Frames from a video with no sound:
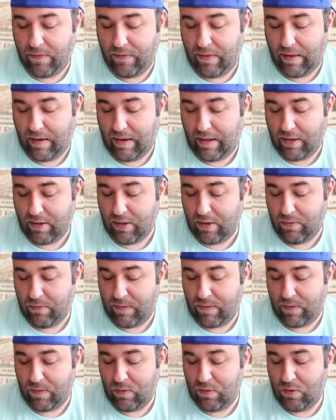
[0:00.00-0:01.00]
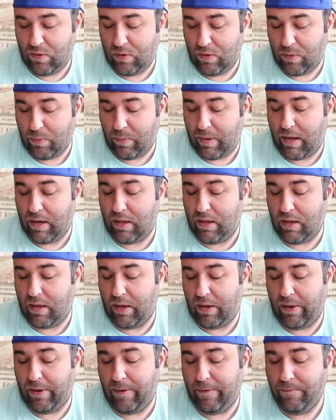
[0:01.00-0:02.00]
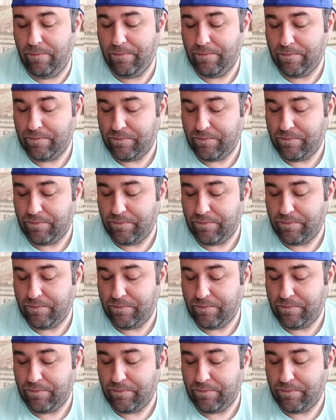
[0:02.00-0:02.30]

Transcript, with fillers: Then Nico listens to the radio